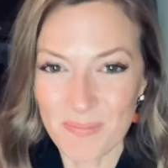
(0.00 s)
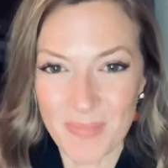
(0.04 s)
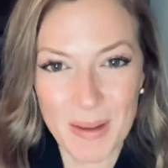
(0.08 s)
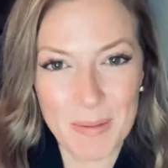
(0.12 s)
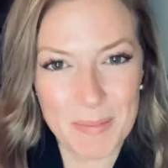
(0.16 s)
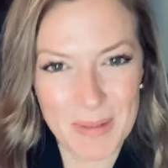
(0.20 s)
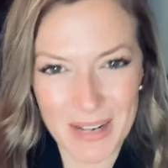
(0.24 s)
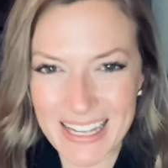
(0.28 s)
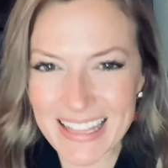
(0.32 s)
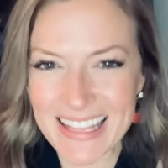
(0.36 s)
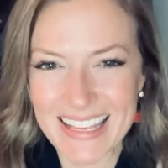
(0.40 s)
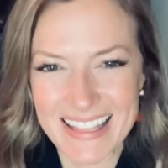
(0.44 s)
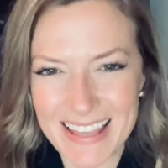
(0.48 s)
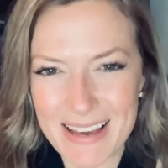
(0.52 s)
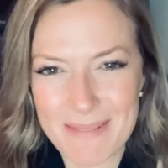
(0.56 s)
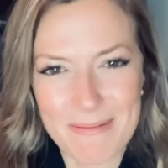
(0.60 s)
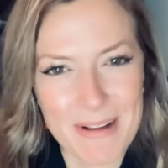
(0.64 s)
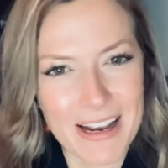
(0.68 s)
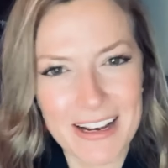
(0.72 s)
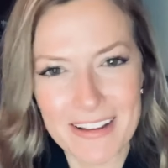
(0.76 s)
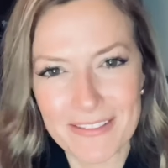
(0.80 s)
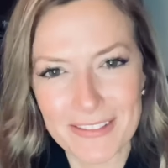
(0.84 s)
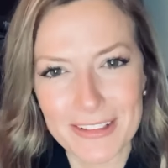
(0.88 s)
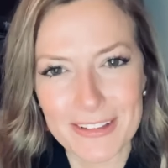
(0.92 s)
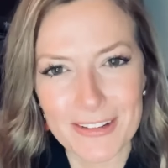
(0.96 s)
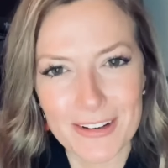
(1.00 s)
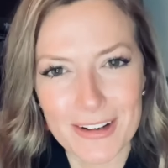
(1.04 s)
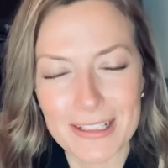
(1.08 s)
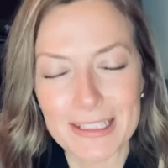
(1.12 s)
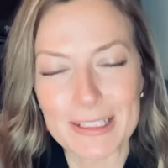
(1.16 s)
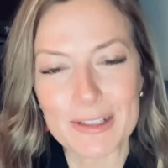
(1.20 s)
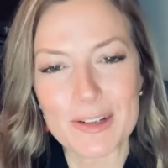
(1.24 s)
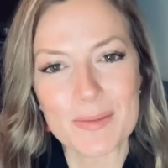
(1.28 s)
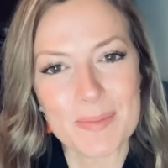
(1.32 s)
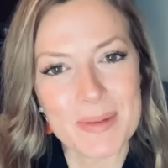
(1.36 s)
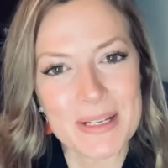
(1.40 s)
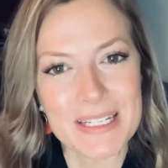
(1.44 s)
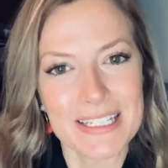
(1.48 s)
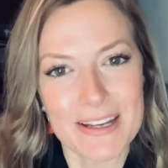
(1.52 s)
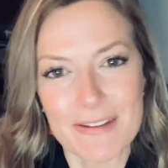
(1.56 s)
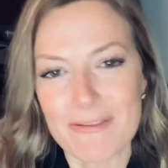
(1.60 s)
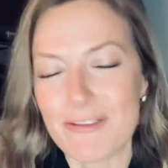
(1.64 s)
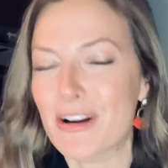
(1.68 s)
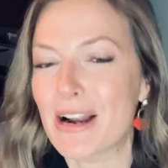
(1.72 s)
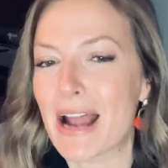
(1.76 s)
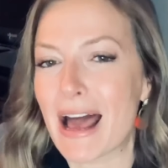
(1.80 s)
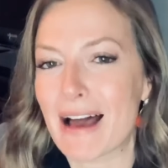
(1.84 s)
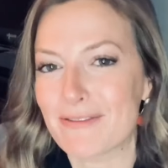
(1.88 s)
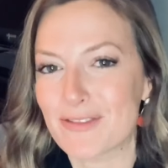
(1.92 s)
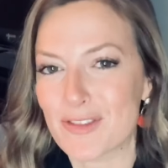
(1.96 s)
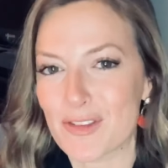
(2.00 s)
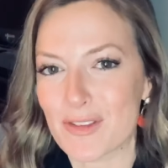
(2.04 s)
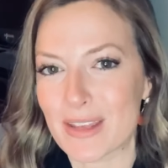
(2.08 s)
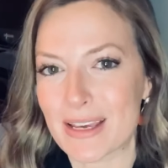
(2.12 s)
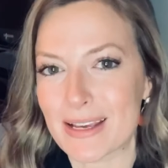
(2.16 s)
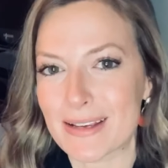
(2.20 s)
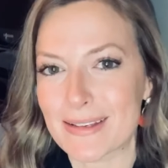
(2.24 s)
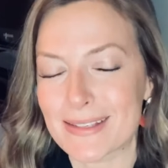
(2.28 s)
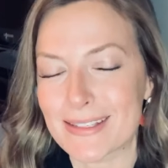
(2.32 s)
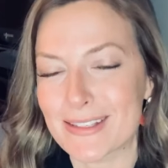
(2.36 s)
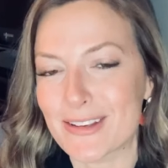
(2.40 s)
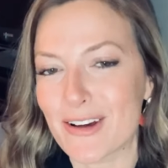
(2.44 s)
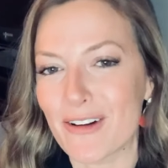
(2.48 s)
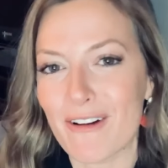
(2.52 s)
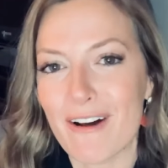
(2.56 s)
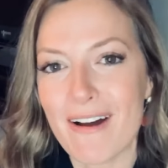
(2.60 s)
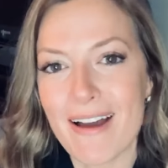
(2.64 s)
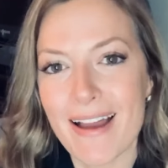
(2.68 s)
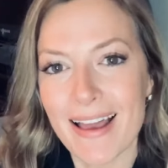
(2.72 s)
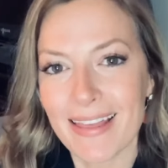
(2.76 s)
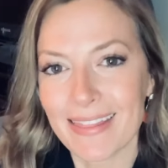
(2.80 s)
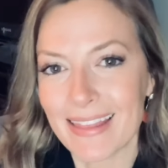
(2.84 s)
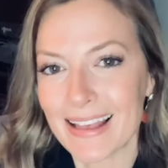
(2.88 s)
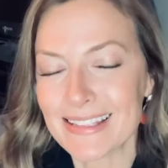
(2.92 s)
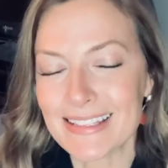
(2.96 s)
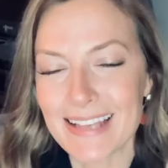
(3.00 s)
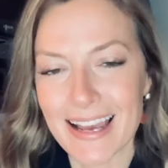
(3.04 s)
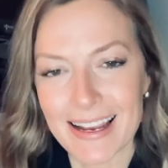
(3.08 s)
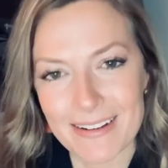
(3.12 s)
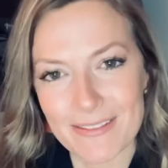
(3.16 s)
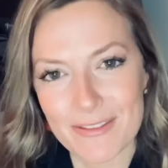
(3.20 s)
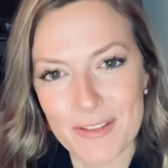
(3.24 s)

But I think that might even look a little bit different after this. So that's kind of